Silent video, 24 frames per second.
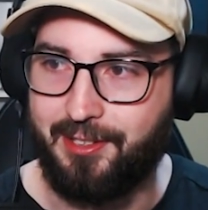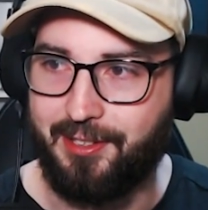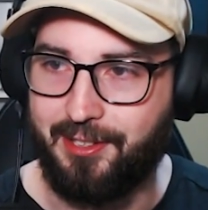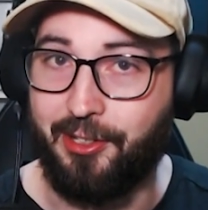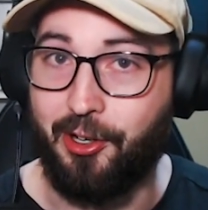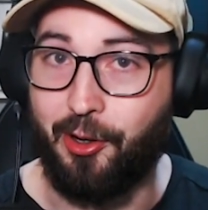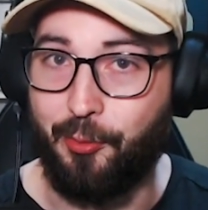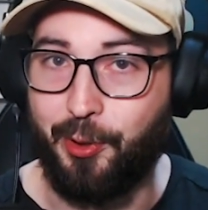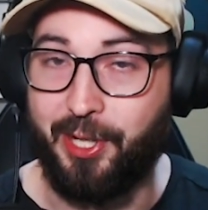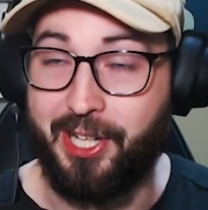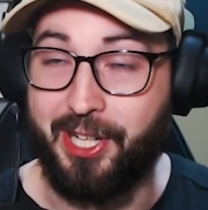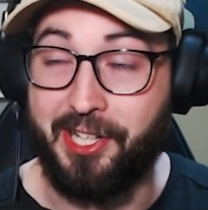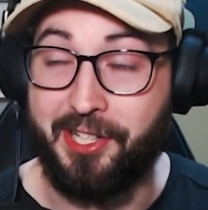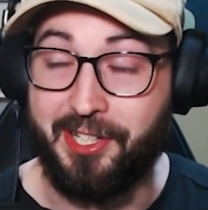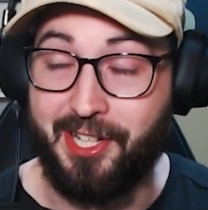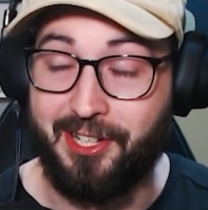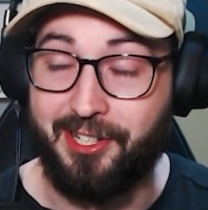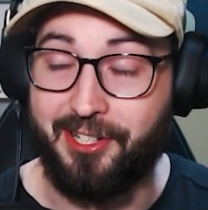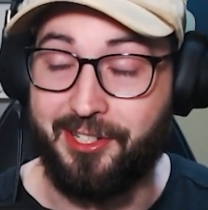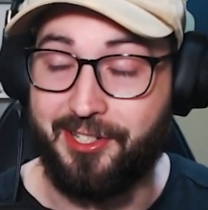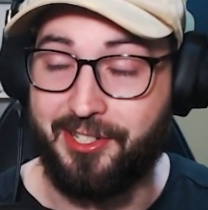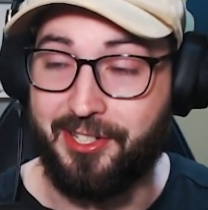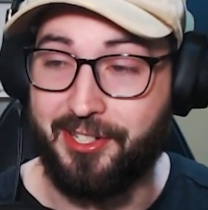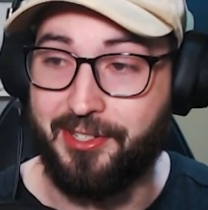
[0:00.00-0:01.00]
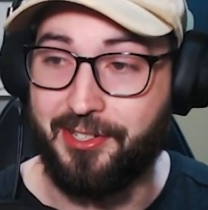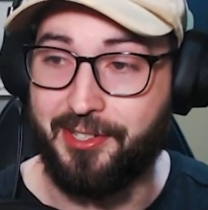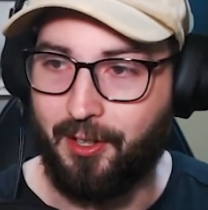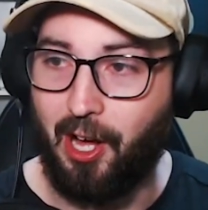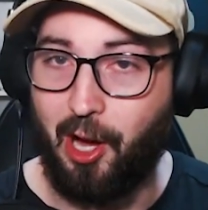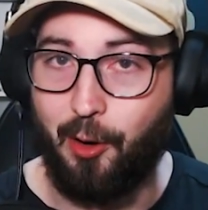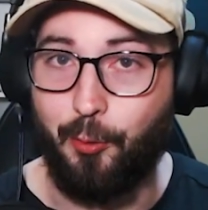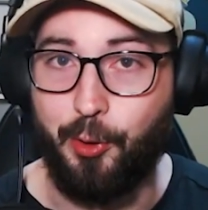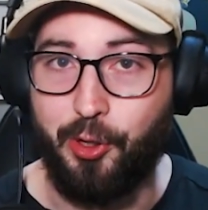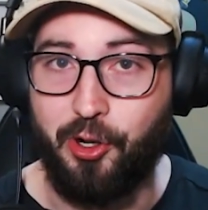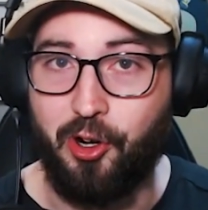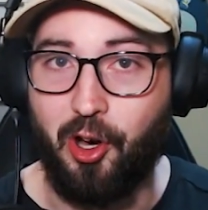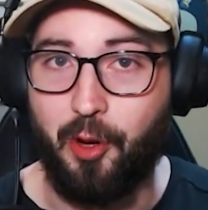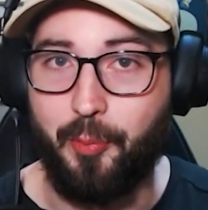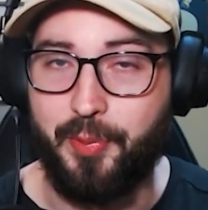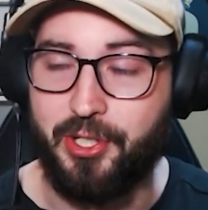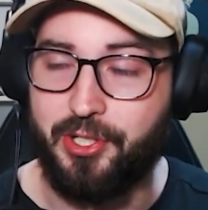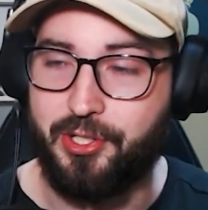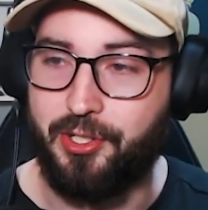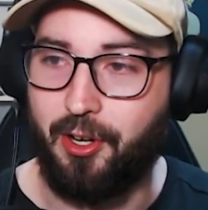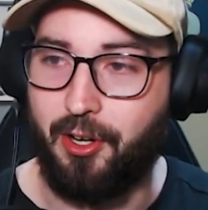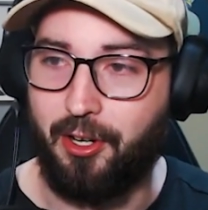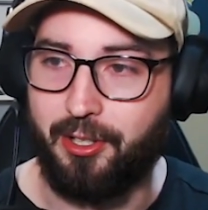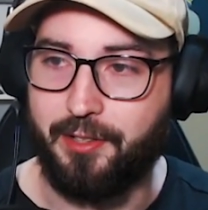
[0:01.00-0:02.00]
you know, what he needed to, I would not be
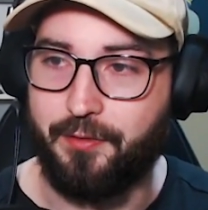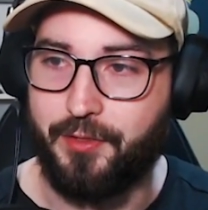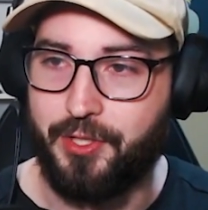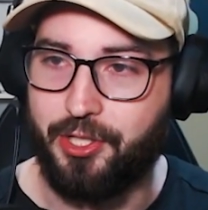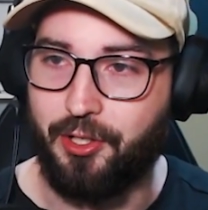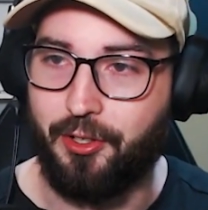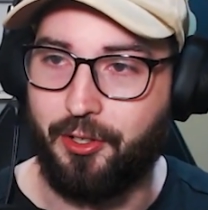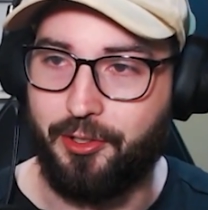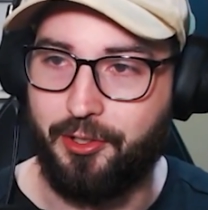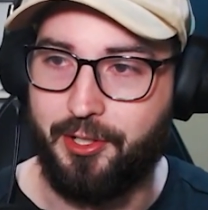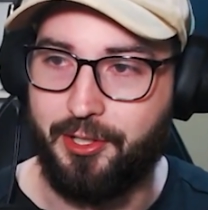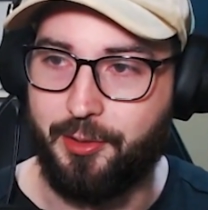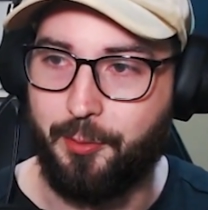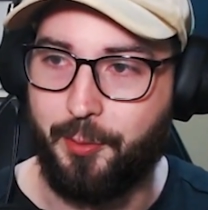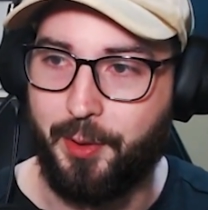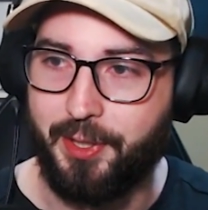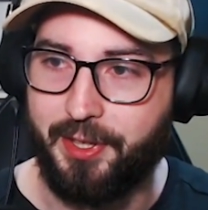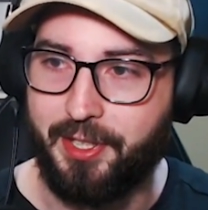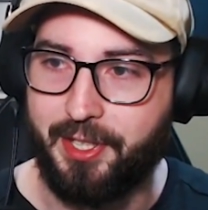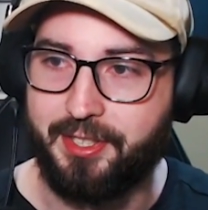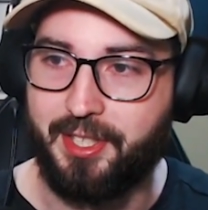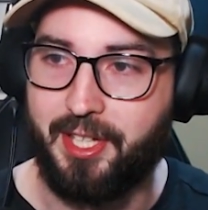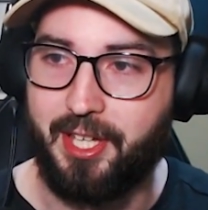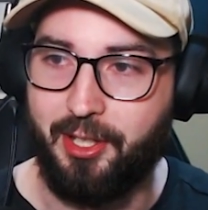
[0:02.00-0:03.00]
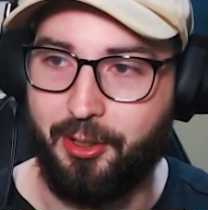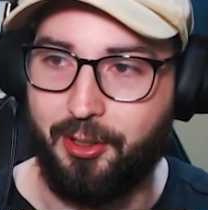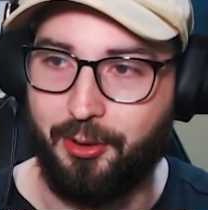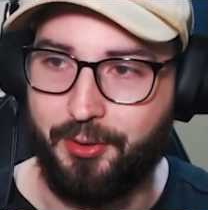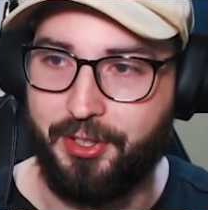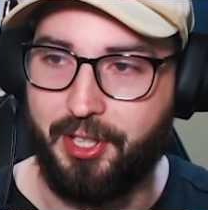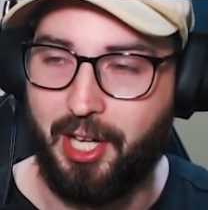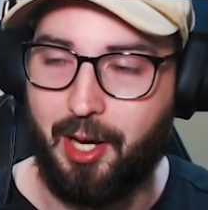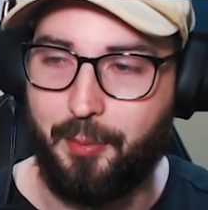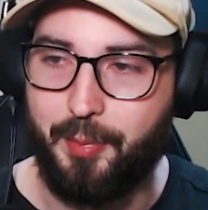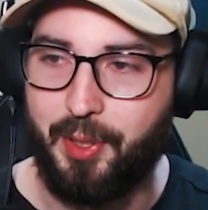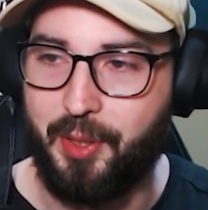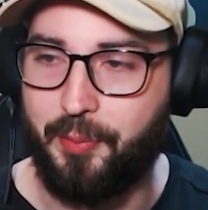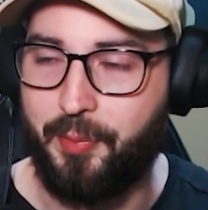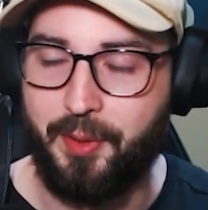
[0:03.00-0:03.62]
shocked if Shoto is the one that's killed DABI.